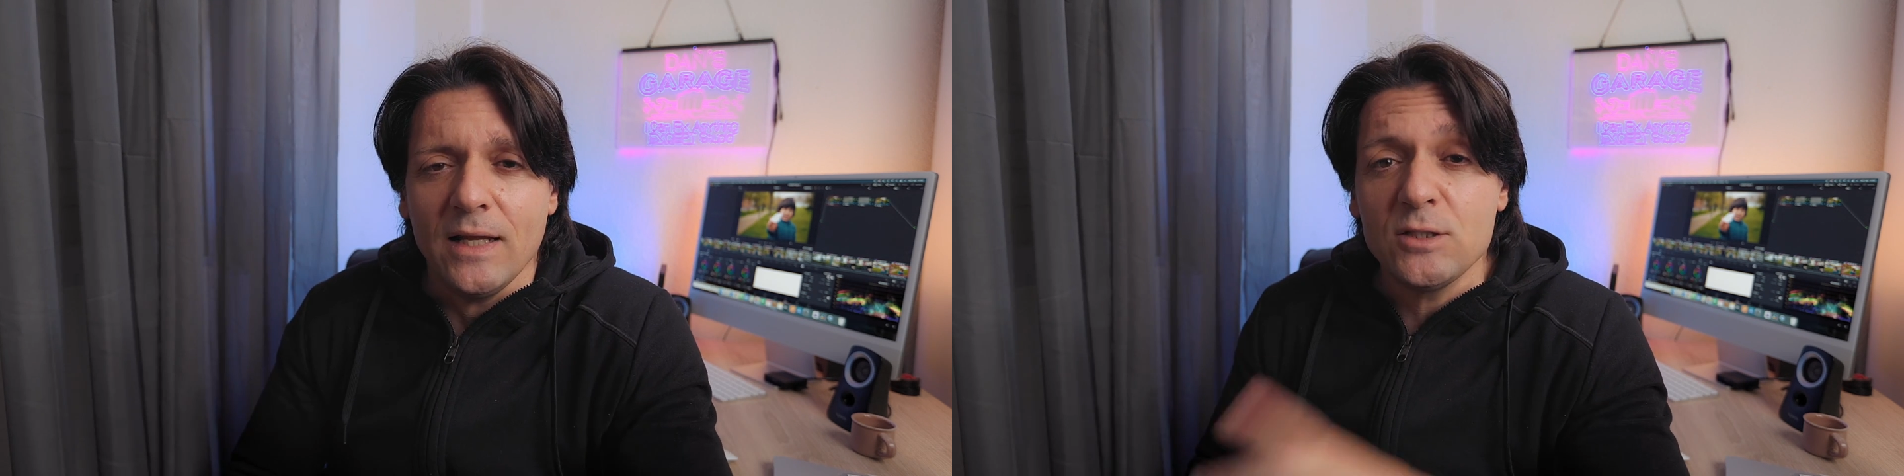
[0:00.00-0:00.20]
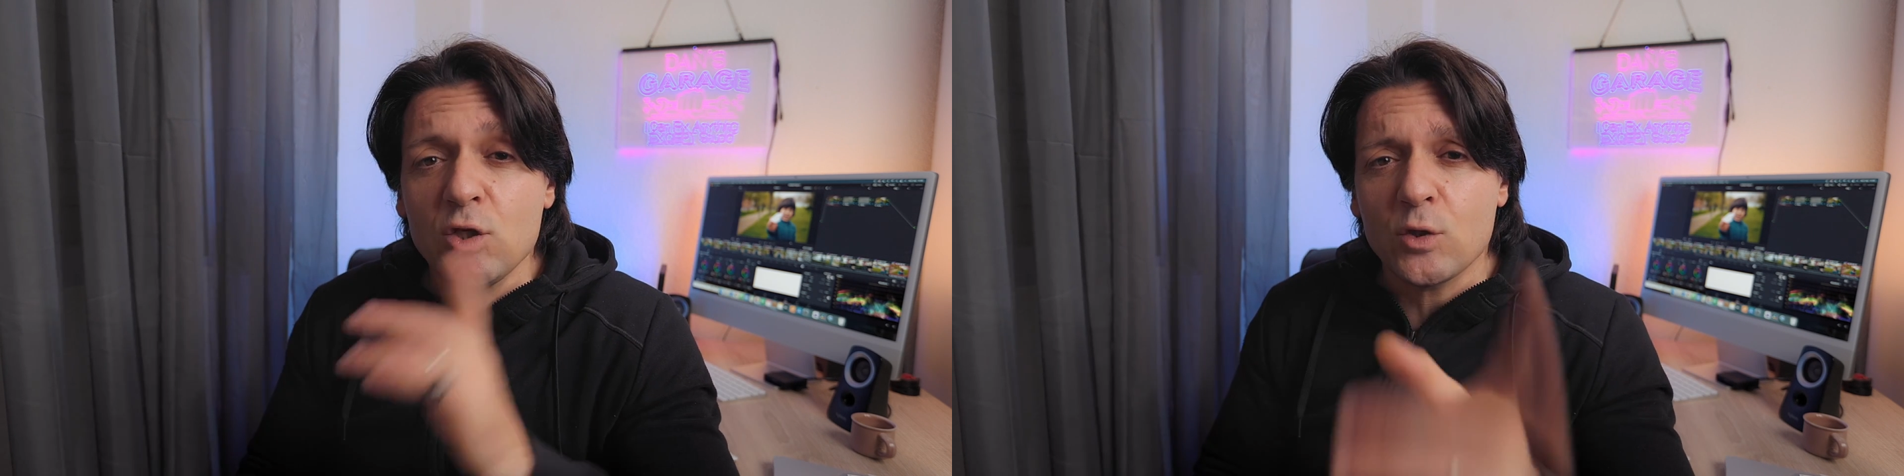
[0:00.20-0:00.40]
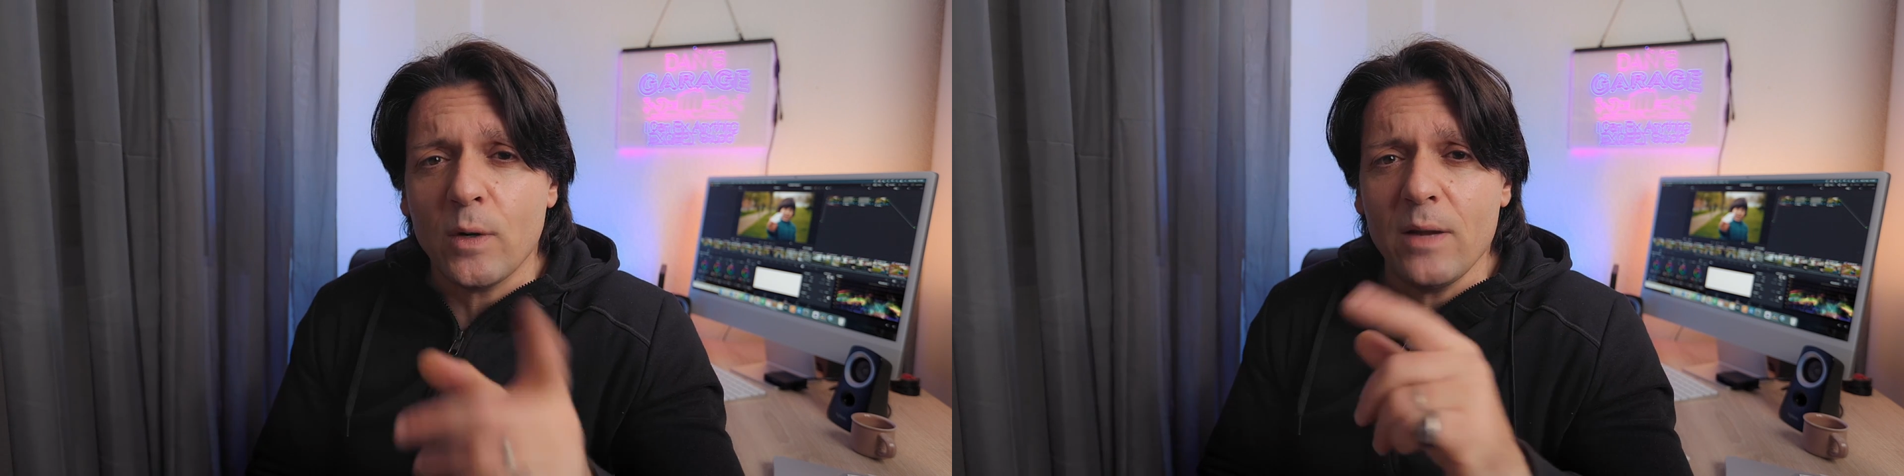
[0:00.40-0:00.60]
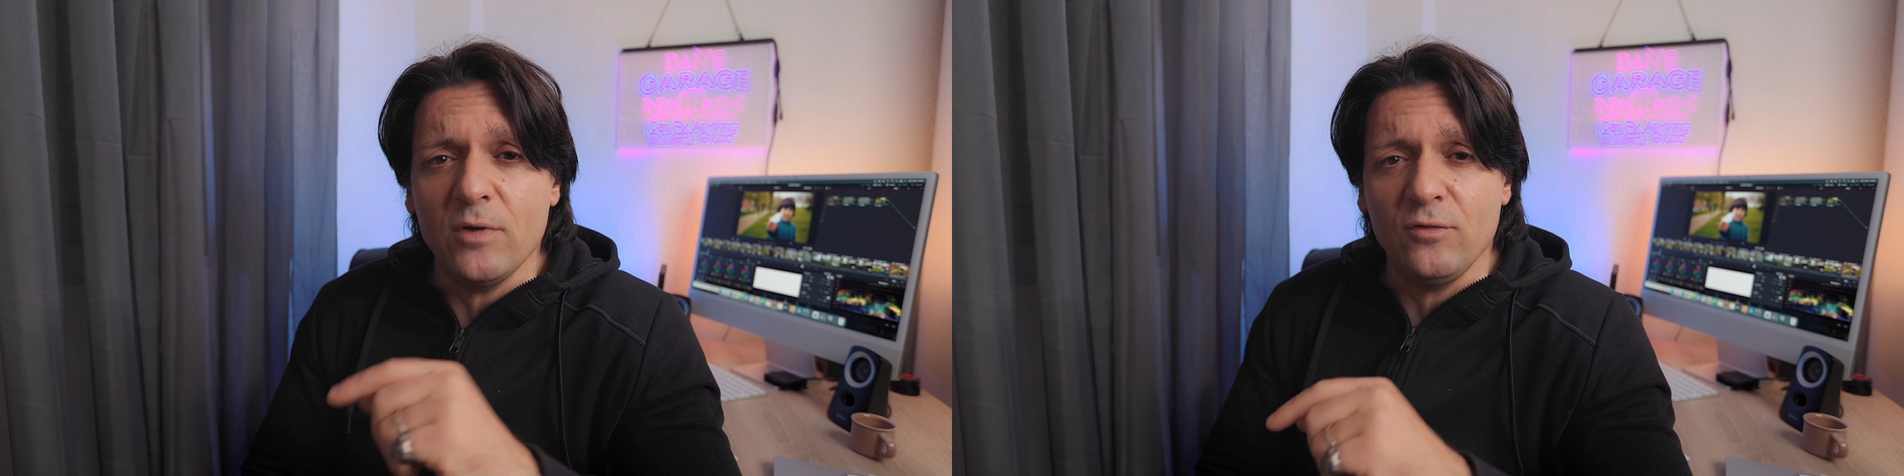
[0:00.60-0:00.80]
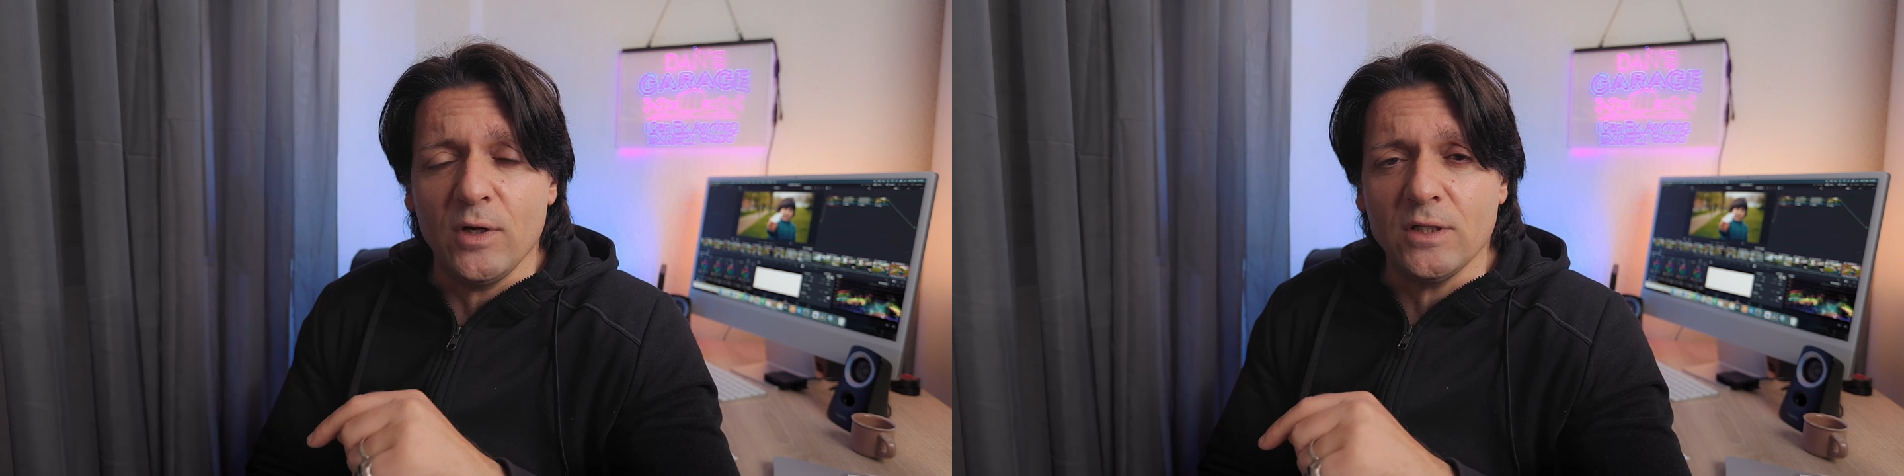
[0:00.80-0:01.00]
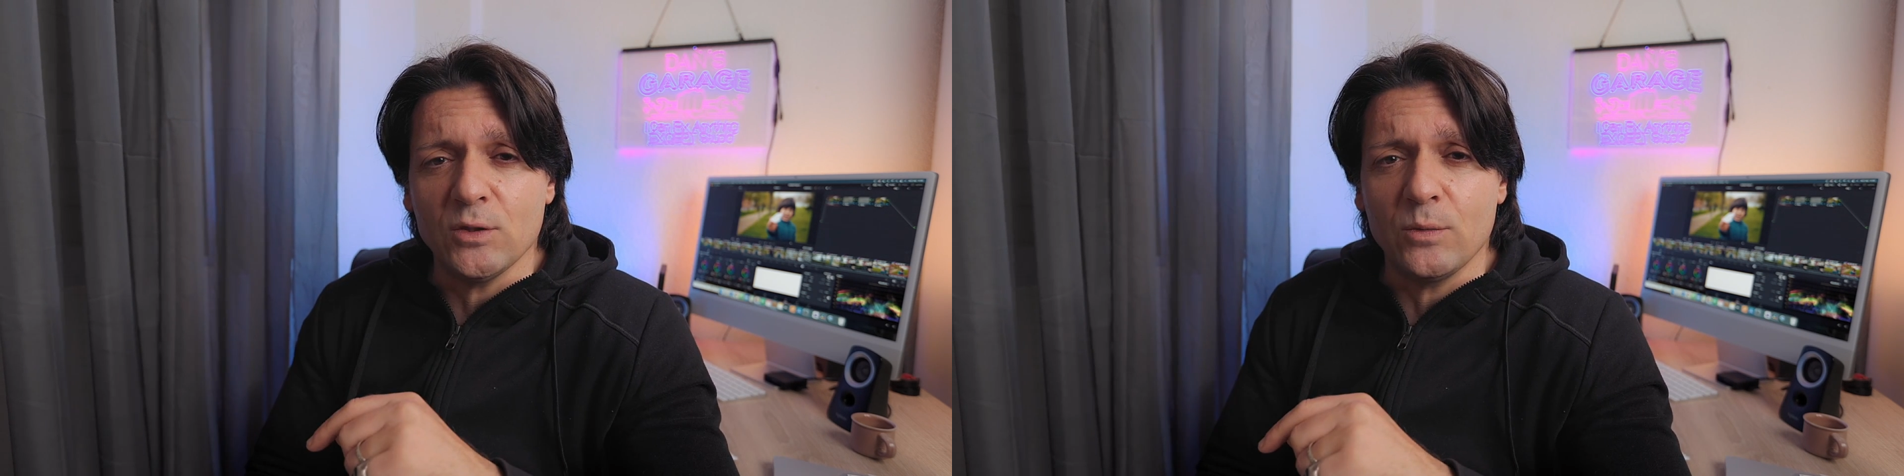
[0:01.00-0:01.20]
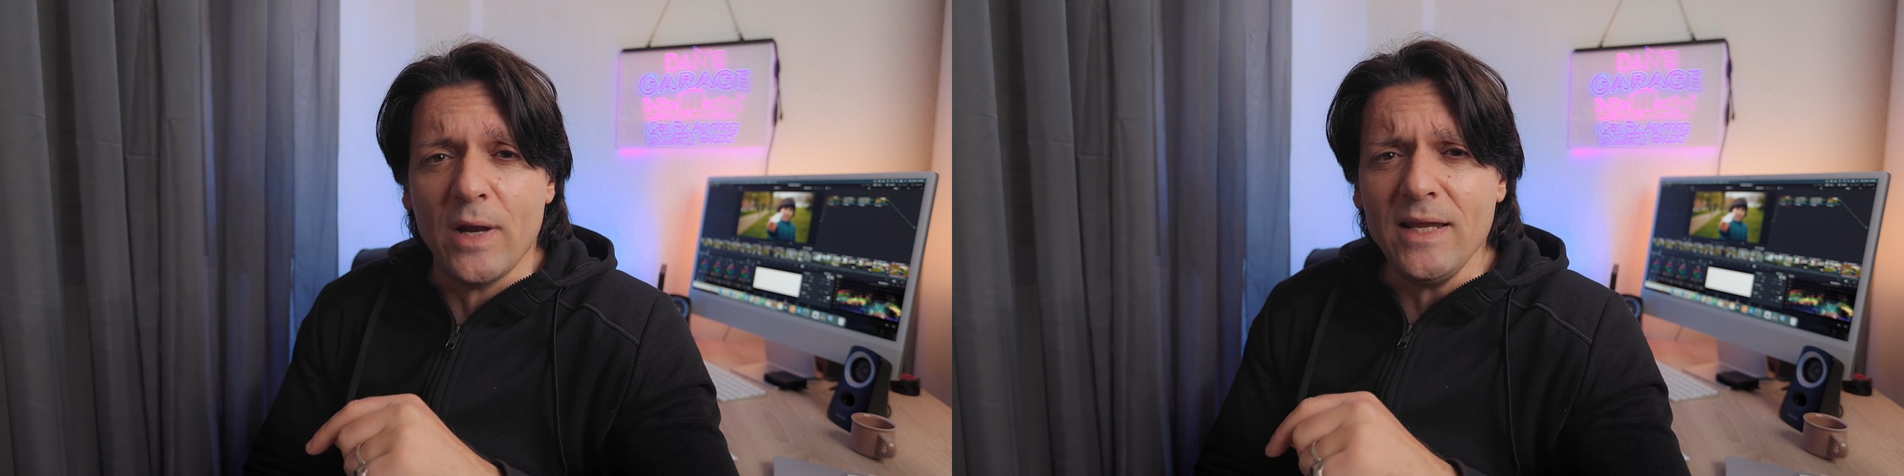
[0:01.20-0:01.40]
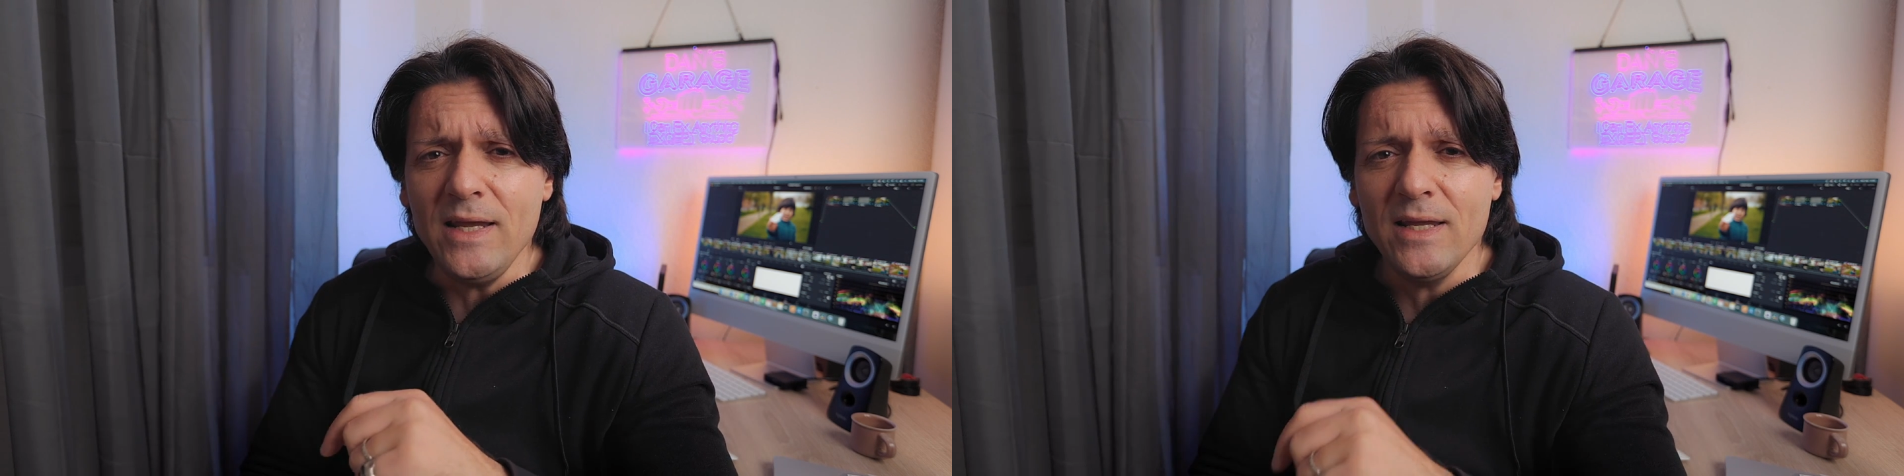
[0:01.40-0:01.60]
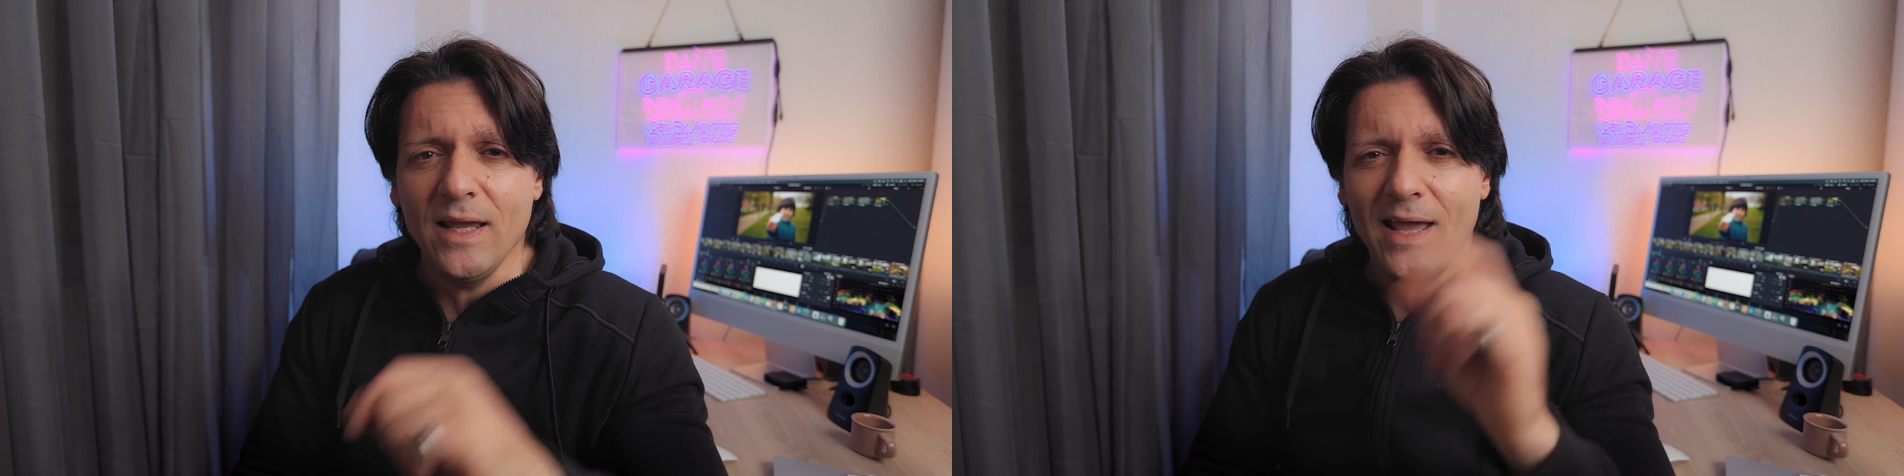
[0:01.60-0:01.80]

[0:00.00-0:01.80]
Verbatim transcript: and subscribe if you aren't already